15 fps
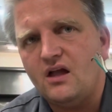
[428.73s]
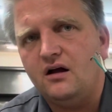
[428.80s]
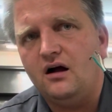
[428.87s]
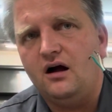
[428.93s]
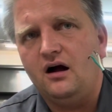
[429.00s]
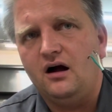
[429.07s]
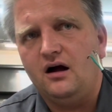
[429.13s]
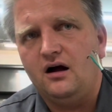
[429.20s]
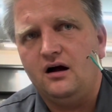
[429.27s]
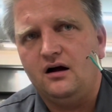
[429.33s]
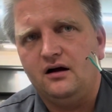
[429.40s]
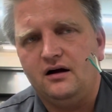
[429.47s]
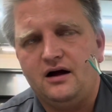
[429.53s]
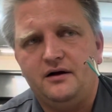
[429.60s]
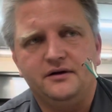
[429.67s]

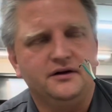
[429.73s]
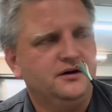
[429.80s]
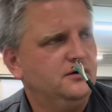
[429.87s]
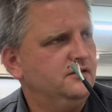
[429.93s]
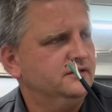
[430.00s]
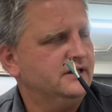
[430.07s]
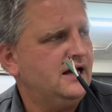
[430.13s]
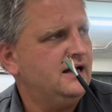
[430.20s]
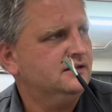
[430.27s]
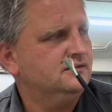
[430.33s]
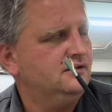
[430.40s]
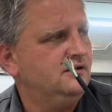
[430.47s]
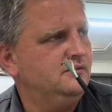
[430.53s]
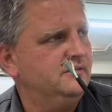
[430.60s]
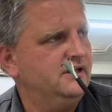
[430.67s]
you call that?
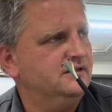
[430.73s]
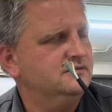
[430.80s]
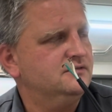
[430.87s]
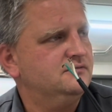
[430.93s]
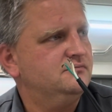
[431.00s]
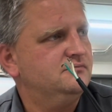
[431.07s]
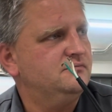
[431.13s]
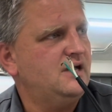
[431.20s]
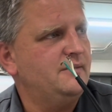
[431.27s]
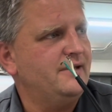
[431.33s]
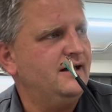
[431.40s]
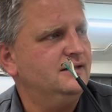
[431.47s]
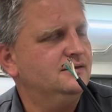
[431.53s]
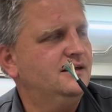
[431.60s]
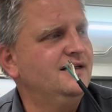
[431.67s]
Oh
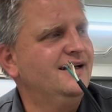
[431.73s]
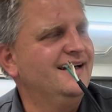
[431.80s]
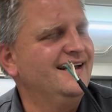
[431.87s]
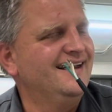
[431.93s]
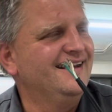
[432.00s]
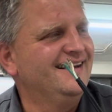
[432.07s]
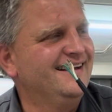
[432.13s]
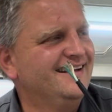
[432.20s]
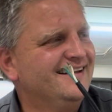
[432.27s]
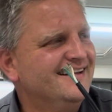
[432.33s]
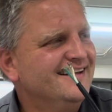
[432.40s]
my bad.